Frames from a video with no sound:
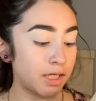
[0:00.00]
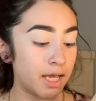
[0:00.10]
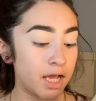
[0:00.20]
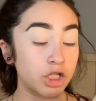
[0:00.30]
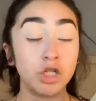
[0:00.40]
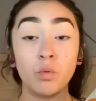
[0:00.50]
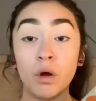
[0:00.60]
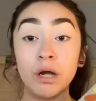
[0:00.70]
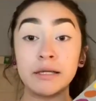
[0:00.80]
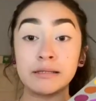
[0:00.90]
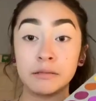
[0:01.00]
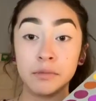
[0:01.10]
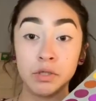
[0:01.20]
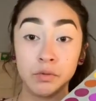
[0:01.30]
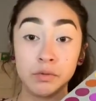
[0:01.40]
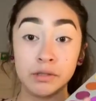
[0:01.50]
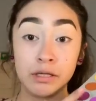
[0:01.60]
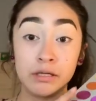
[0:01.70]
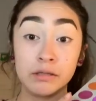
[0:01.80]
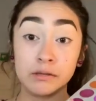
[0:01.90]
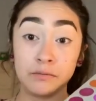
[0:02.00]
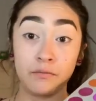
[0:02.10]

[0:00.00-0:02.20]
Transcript: that she wanted to see me use these